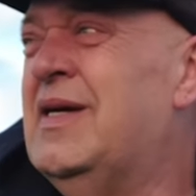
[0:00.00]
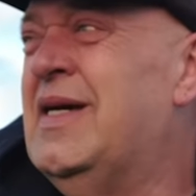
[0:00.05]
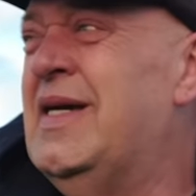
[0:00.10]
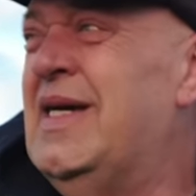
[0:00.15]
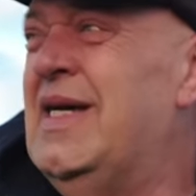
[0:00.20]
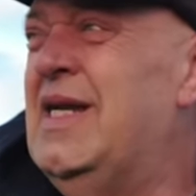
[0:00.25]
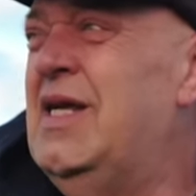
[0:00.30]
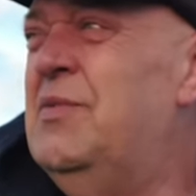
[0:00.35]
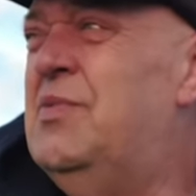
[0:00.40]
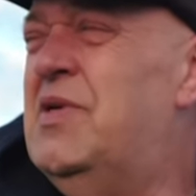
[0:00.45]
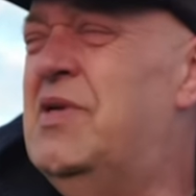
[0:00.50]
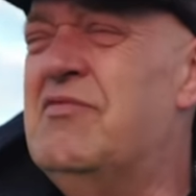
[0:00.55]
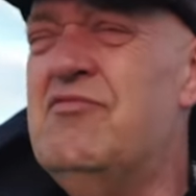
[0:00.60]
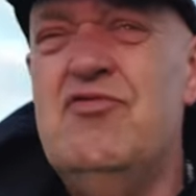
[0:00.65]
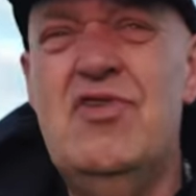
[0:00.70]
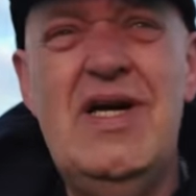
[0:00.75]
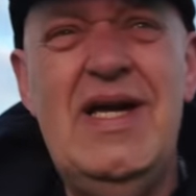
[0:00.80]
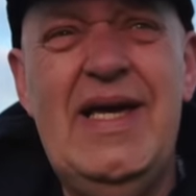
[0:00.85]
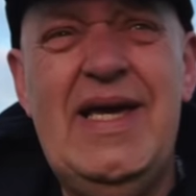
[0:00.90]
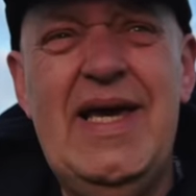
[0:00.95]
You need to be
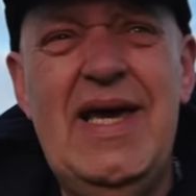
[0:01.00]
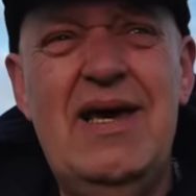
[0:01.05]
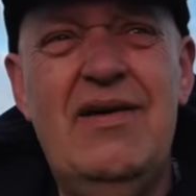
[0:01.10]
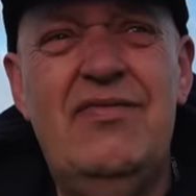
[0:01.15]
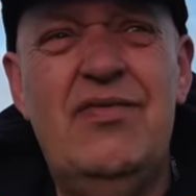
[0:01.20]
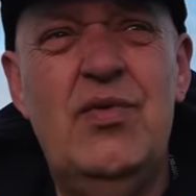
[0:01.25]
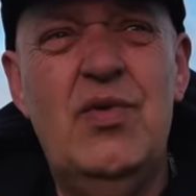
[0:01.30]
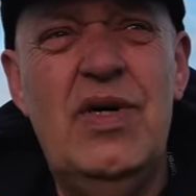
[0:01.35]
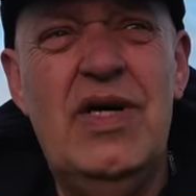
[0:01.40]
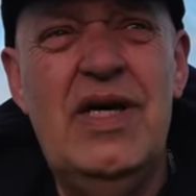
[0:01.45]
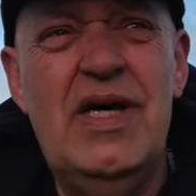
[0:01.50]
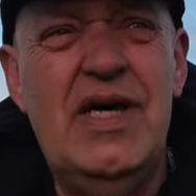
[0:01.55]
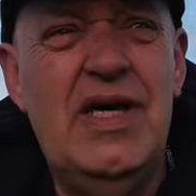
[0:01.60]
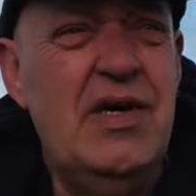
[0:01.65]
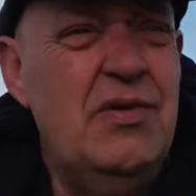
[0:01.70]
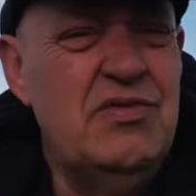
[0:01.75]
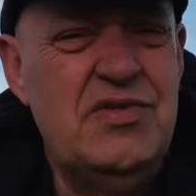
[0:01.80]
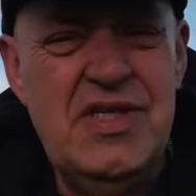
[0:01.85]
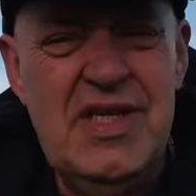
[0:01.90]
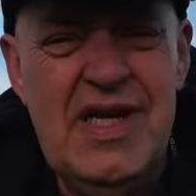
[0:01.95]
really careful where you're
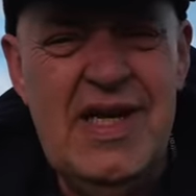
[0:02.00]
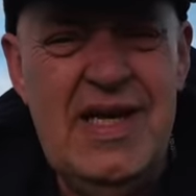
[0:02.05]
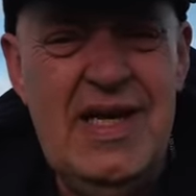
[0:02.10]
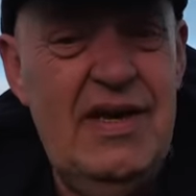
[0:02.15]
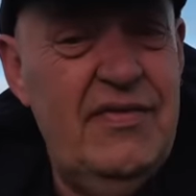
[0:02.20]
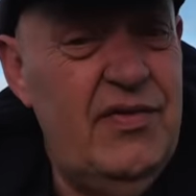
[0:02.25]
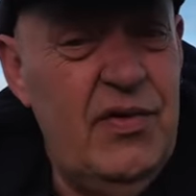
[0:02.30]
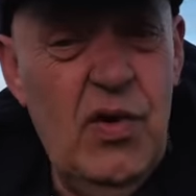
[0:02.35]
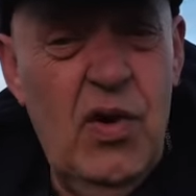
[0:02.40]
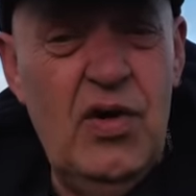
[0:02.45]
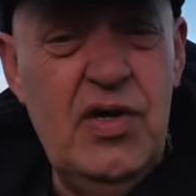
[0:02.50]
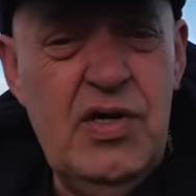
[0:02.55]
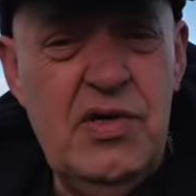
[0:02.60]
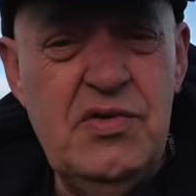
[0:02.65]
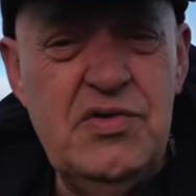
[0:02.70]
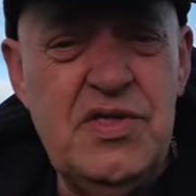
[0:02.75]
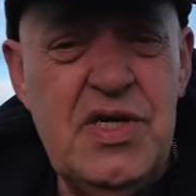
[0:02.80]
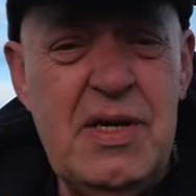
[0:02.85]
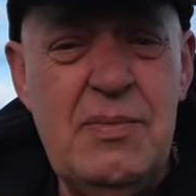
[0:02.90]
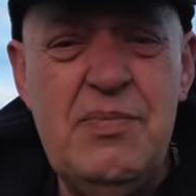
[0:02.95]
using it. If you are
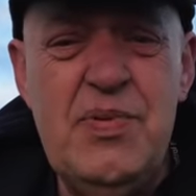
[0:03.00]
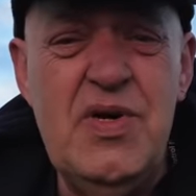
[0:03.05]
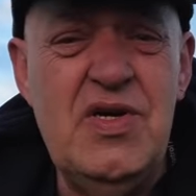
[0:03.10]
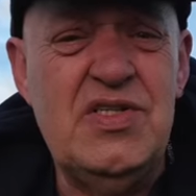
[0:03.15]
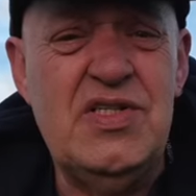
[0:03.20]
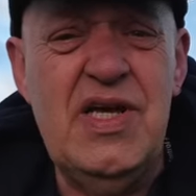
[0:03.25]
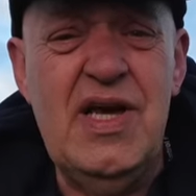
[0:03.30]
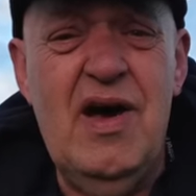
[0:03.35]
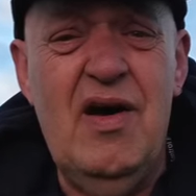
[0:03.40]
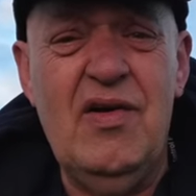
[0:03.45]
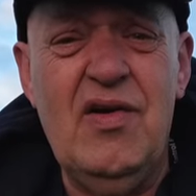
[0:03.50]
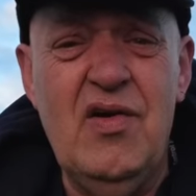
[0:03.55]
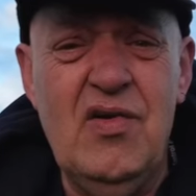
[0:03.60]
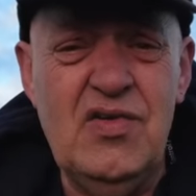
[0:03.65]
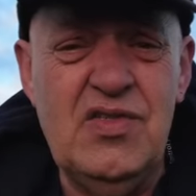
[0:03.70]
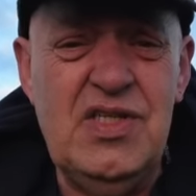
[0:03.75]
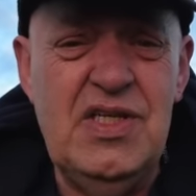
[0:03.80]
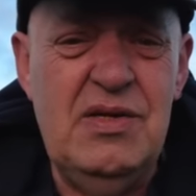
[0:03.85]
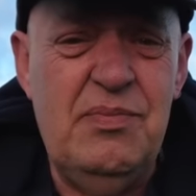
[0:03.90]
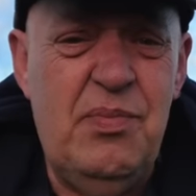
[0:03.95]
using it, personally, I can't
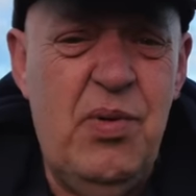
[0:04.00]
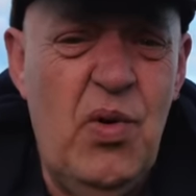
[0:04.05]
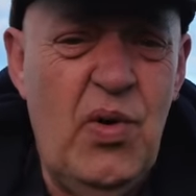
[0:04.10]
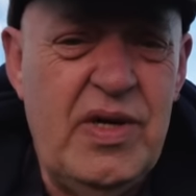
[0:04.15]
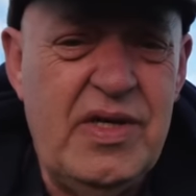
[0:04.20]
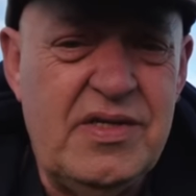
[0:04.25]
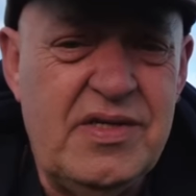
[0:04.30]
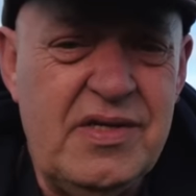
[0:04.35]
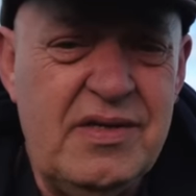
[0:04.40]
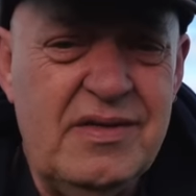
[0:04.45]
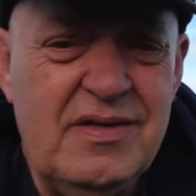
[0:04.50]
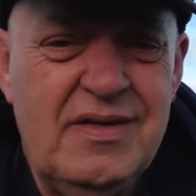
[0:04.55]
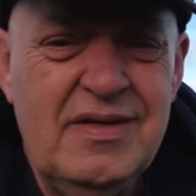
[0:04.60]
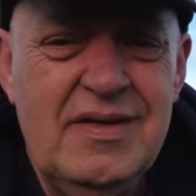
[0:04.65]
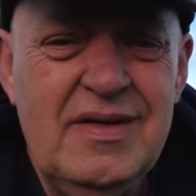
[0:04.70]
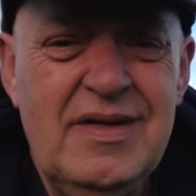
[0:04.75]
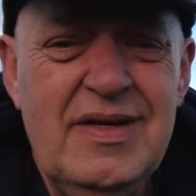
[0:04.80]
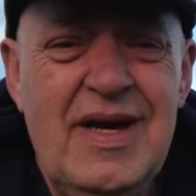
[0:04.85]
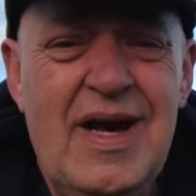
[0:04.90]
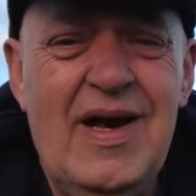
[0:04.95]
see the point.
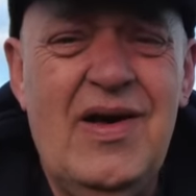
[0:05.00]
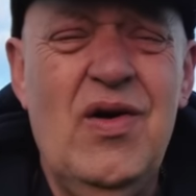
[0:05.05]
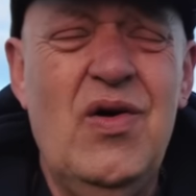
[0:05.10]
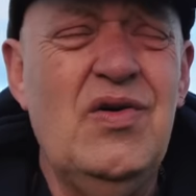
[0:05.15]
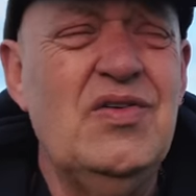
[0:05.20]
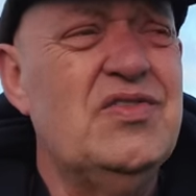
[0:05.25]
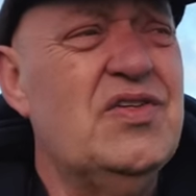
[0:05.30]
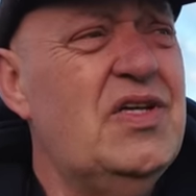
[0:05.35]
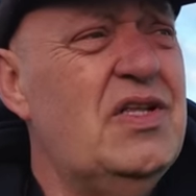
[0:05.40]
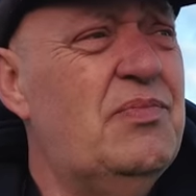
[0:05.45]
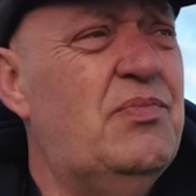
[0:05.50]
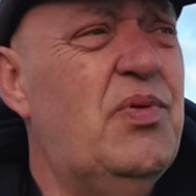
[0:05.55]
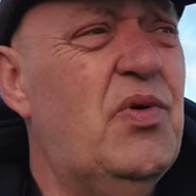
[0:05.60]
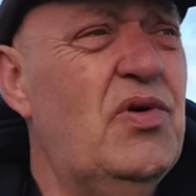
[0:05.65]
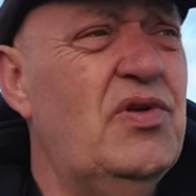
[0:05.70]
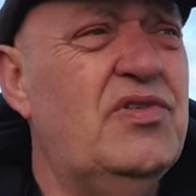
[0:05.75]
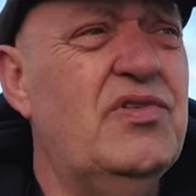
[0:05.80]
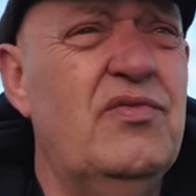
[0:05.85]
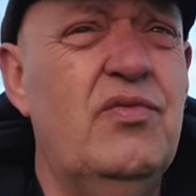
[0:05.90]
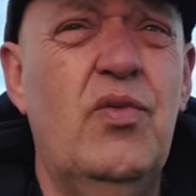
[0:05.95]
I can't see the
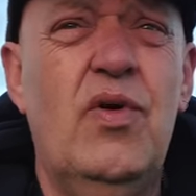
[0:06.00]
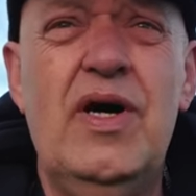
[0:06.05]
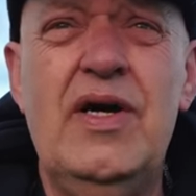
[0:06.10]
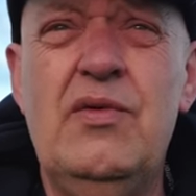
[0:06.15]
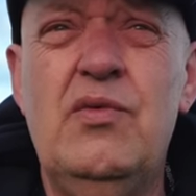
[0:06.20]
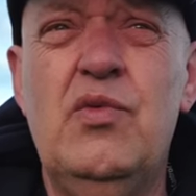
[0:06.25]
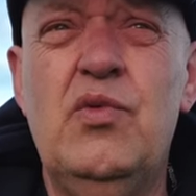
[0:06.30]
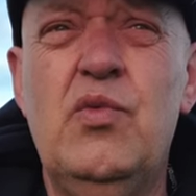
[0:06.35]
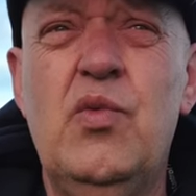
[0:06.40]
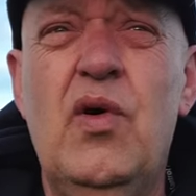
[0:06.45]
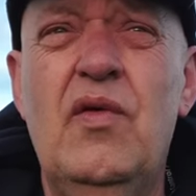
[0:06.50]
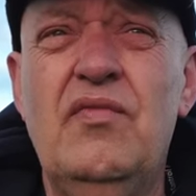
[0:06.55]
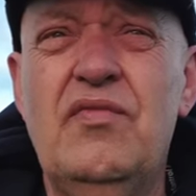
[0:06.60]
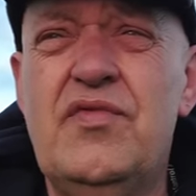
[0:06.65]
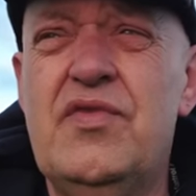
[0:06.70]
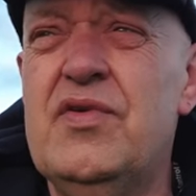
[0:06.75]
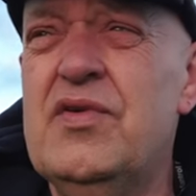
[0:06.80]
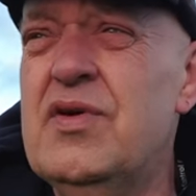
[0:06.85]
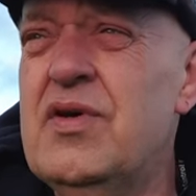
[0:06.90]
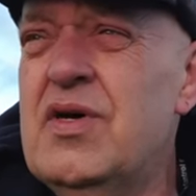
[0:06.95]
point of why you would want
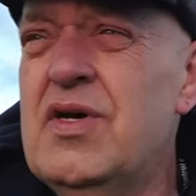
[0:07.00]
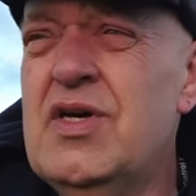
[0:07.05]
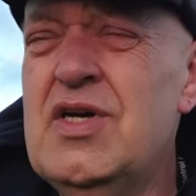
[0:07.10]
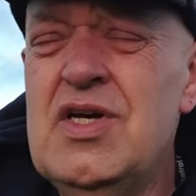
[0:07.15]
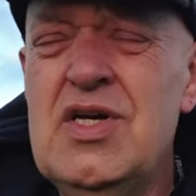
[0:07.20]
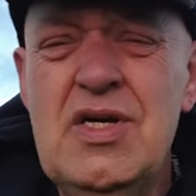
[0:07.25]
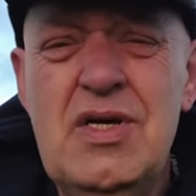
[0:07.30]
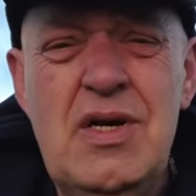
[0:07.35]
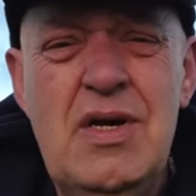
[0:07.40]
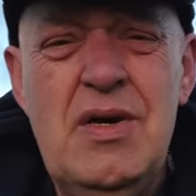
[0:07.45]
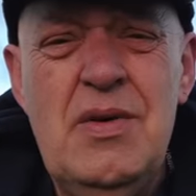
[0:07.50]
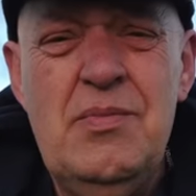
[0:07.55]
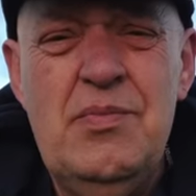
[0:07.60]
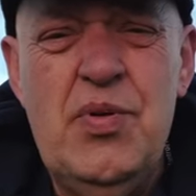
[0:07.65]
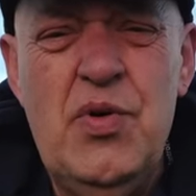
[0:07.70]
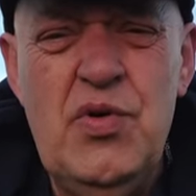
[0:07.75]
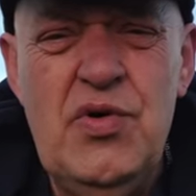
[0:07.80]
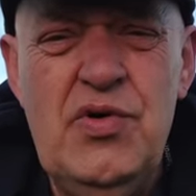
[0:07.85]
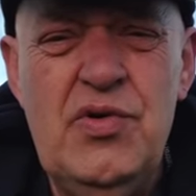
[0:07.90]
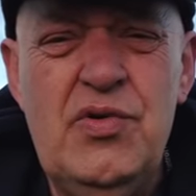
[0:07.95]
to
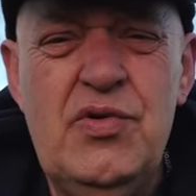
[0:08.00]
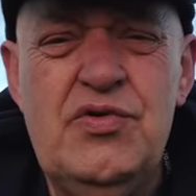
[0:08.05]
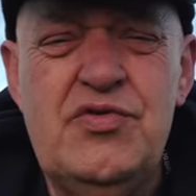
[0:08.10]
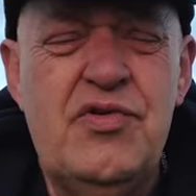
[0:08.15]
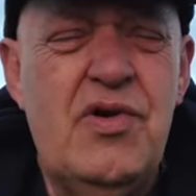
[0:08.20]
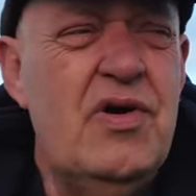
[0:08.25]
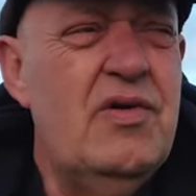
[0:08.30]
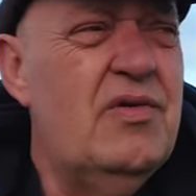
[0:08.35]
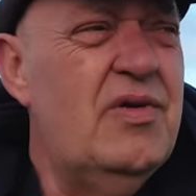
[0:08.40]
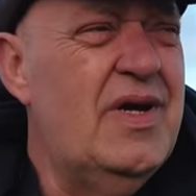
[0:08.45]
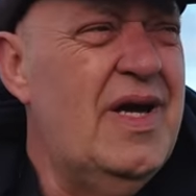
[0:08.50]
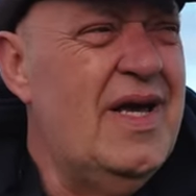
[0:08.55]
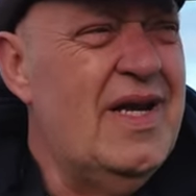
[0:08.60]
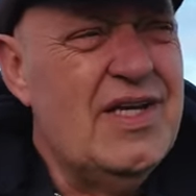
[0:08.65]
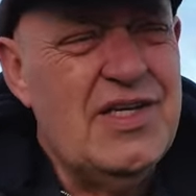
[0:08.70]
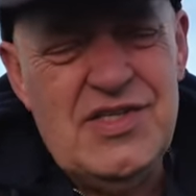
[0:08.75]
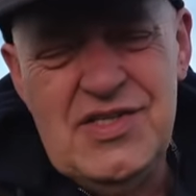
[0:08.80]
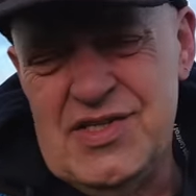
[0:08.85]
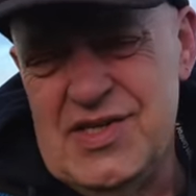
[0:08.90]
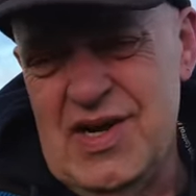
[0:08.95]
put your drone in
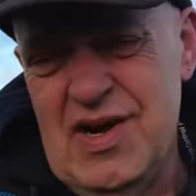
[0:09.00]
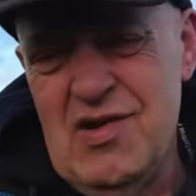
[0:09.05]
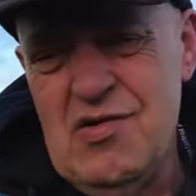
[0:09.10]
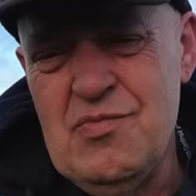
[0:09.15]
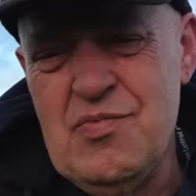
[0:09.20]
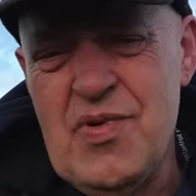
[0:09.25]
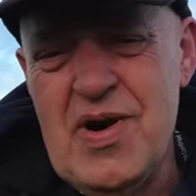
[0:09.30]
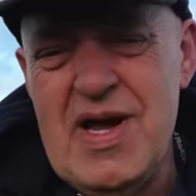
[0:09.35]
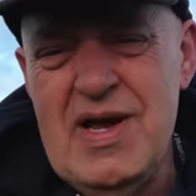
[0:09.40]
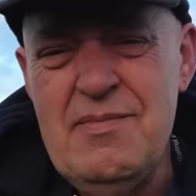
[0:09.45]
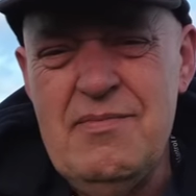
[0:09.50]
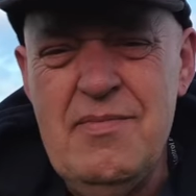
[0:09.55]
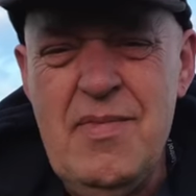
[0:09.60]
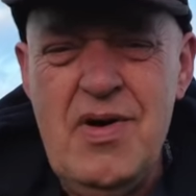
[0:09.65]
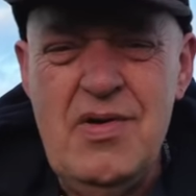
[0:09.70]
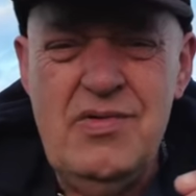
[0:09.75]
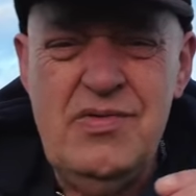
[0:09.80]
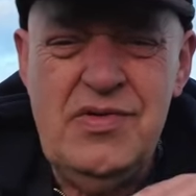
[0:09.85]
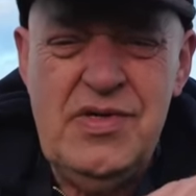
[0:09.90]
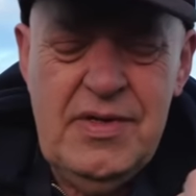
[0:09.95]
a slow brake
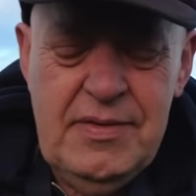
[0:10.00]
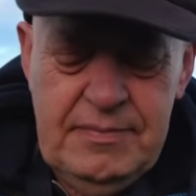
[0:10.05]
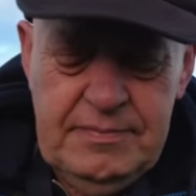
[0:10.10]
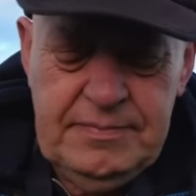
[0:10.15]
mode.